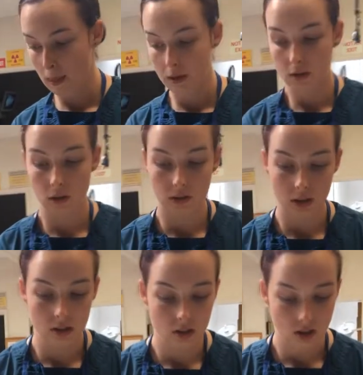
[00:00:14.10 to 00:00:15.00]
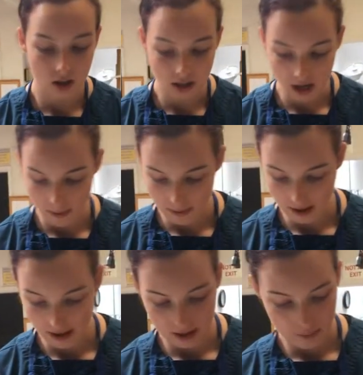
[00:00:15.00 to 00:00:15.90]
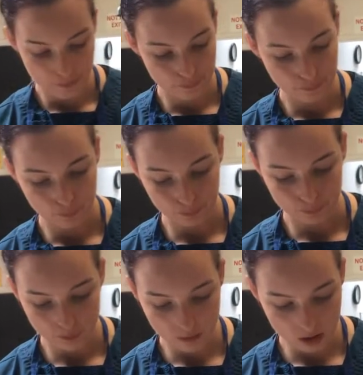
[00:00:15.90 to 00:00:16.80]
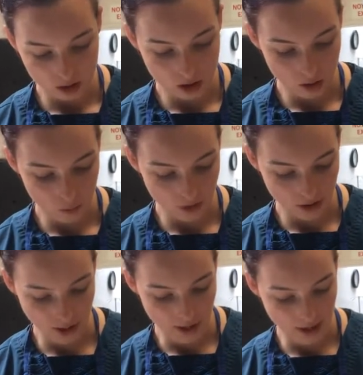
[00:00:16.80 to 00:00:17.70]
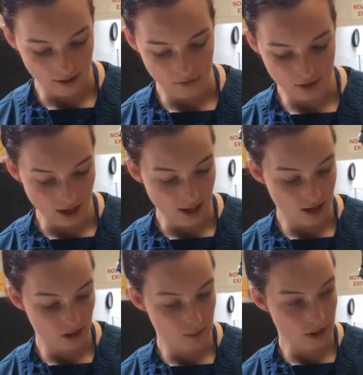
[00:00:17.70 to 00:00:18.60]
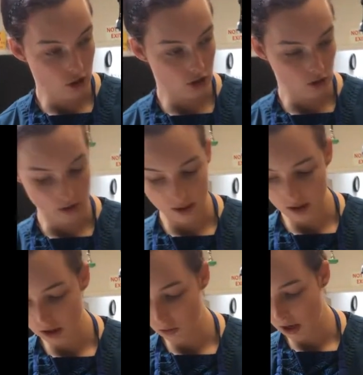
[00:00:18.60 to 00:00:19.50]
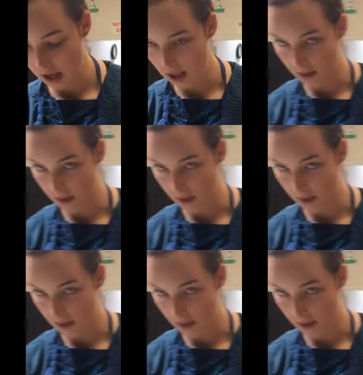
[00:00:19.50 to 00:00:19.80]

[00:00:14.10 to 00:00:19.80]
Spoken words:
So this is our cat bag. We're going to have the head of the patient going this way and